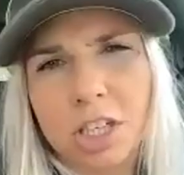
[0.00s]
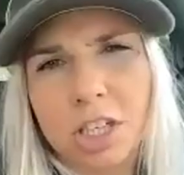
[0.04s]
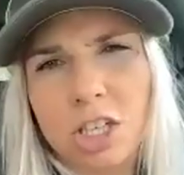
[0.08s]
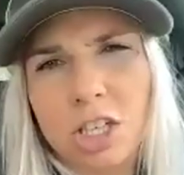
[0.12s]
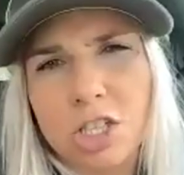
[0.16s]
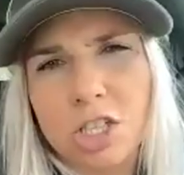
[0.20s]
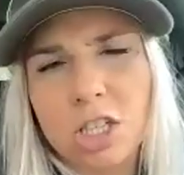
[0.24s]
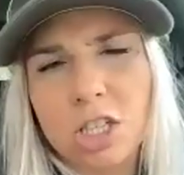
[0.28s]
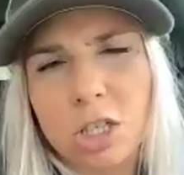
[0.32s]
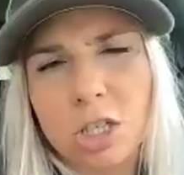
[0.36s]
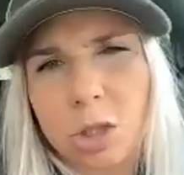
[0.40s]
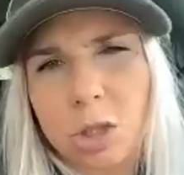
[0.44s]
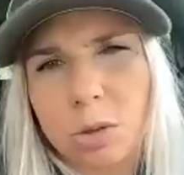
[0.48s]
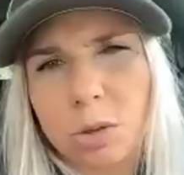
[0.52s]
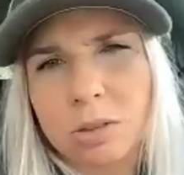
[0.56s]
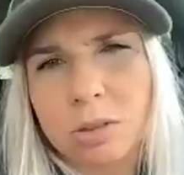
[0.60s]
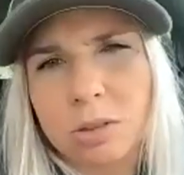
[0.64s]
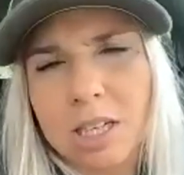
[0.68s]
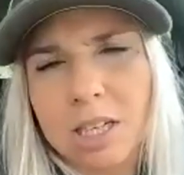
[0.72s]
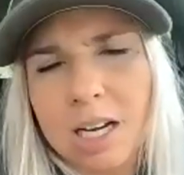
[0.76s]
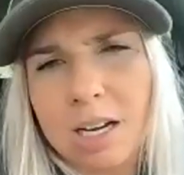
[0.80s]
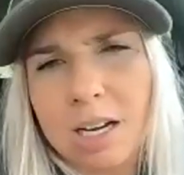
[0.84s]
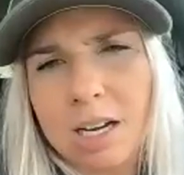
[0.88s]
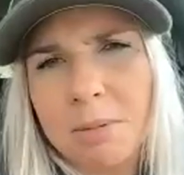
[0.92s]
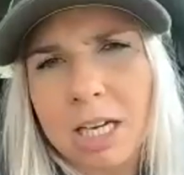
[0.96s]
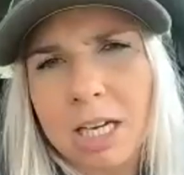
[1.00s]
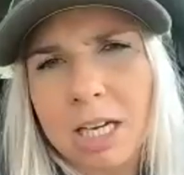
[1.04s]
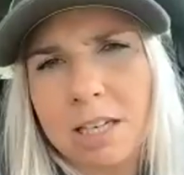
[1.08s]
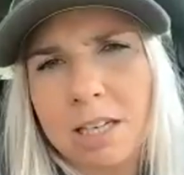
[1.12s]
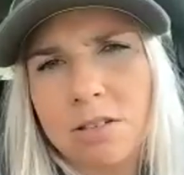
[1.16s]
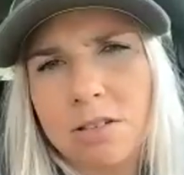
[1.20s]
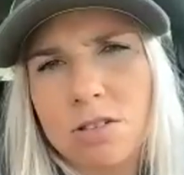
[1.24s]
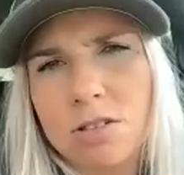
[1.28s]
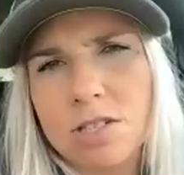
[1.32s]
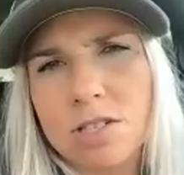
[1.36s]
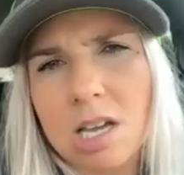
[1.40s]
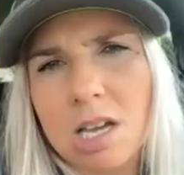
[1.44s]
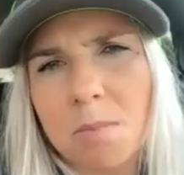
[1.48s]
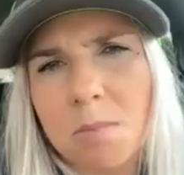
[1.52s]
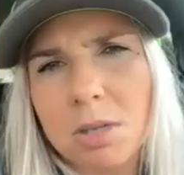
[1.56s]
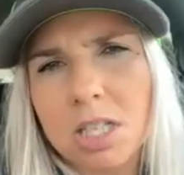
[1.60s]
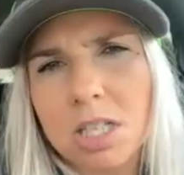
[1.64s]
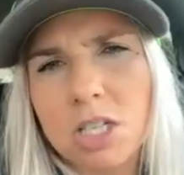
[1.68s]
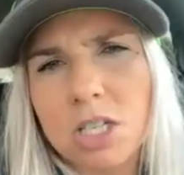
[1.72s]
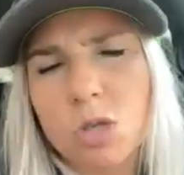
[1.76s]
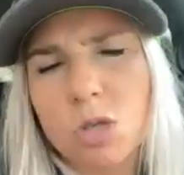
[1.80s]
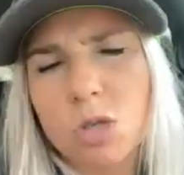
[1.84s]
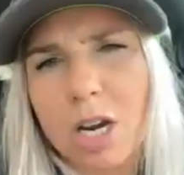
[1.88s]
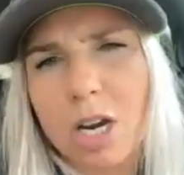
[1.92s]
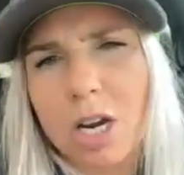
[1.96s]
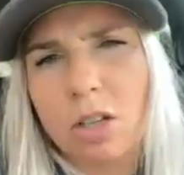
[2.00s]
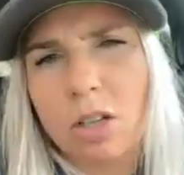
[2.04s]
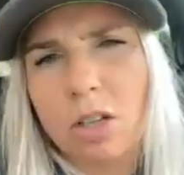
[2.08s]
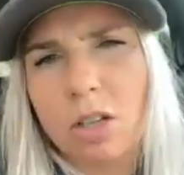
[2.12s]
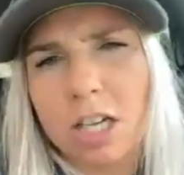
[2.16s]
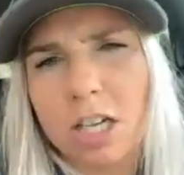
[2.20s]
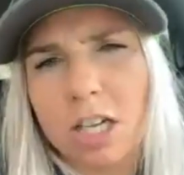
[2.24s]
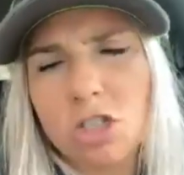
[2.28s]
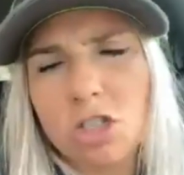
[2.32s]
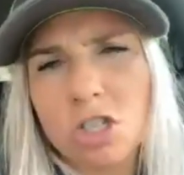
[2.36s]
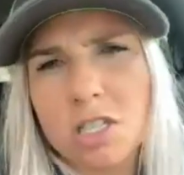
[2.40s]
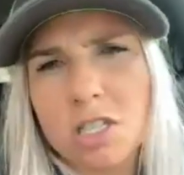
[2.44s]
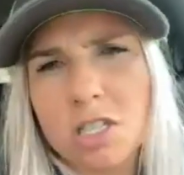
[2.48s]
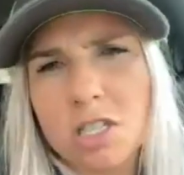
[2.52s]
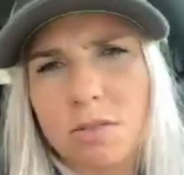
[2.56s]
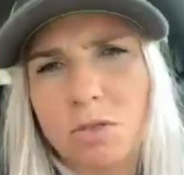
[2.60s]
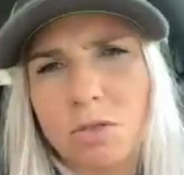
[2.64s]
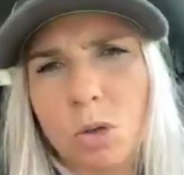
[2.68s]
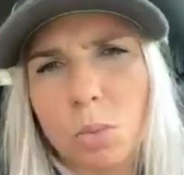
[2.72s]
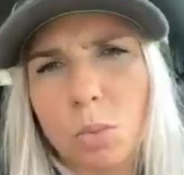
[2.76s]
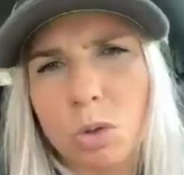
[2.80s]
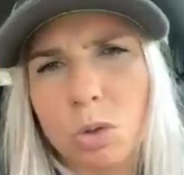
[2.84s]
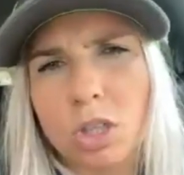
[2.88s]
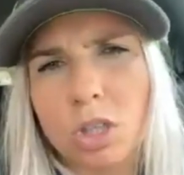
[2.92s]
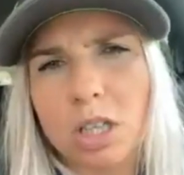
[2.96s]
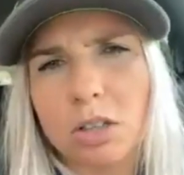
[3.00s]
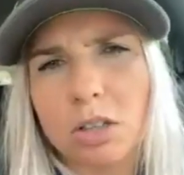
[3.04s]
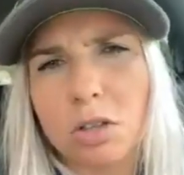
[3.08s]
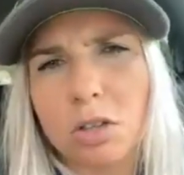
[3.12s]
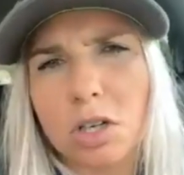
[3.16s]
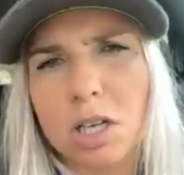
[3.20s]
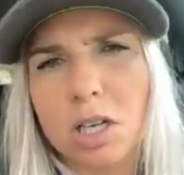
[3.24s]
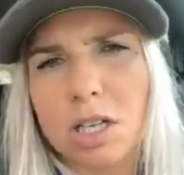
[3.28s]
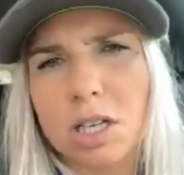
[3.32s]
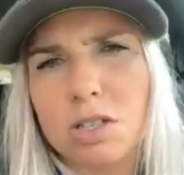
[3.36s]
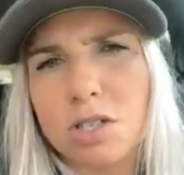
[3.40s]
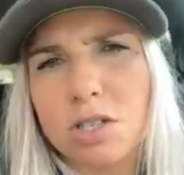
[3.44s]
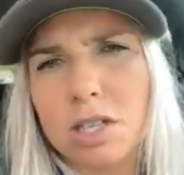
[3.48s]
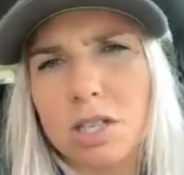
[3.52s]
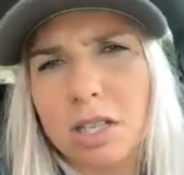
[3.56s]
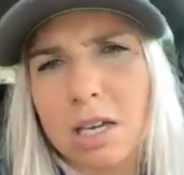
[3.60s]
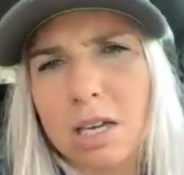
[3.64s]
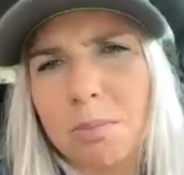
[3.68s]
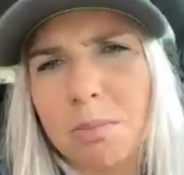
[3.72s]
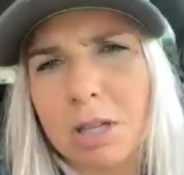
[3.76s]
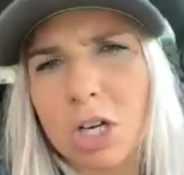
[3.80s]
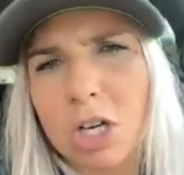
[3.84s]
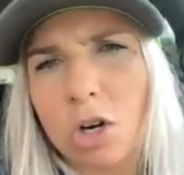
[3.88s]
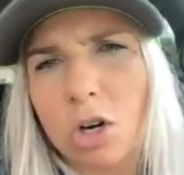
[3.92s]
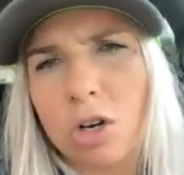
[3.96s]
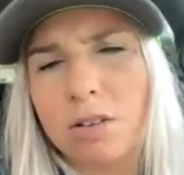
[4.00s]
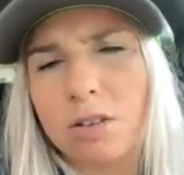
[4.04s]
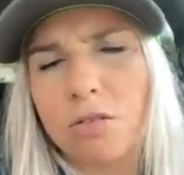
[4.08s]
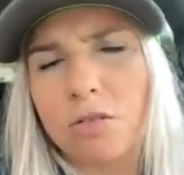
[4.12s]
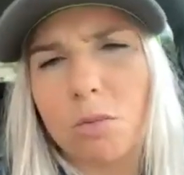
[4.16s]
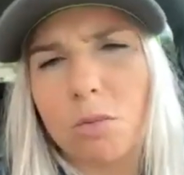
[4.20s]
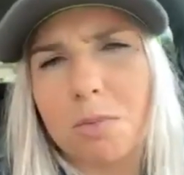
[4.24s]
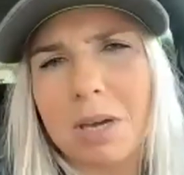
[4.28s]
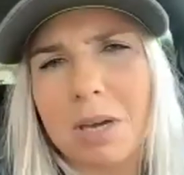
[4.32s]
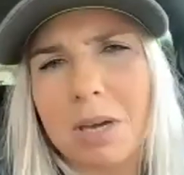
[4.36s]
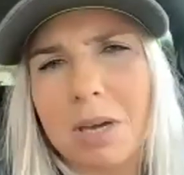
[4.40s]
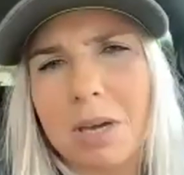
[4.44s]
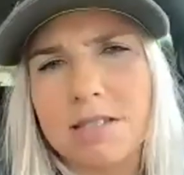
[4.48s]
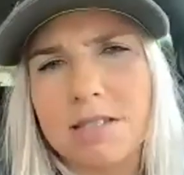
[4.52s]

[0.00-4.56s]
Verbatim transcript: to do. I mean, some of these regulations, if you really look into them, they don't even make